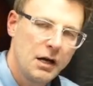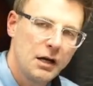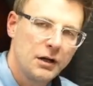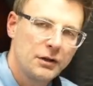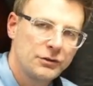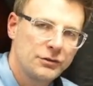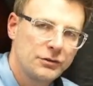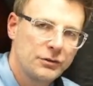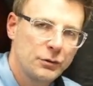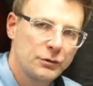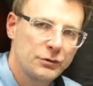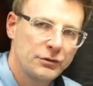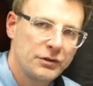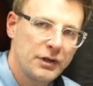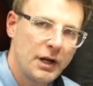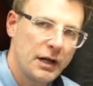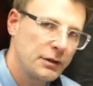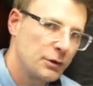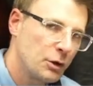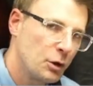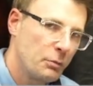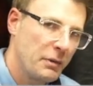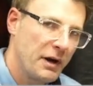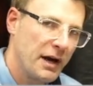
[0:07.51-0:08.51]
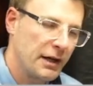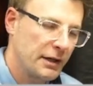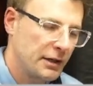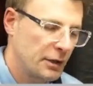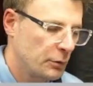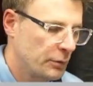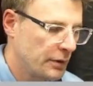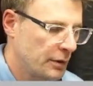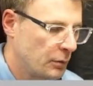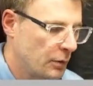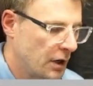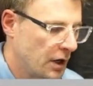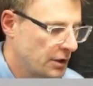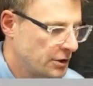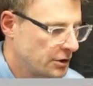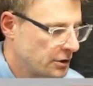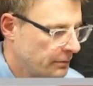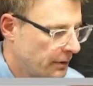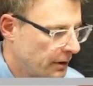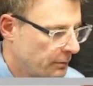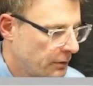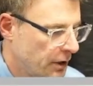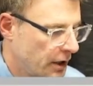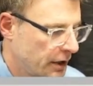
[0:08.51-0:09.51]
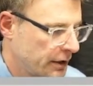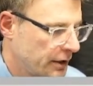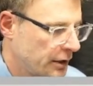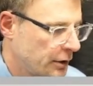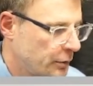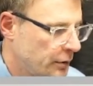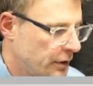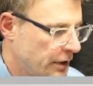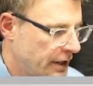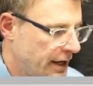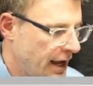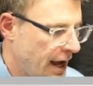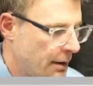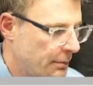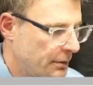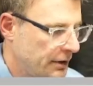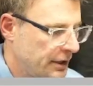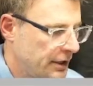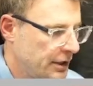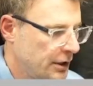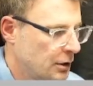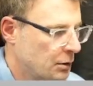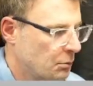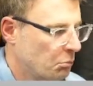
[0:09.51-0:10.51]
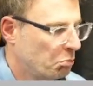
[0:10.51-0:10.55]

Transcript: So sad. Go back and rewatch them. I'm not going to recap it here.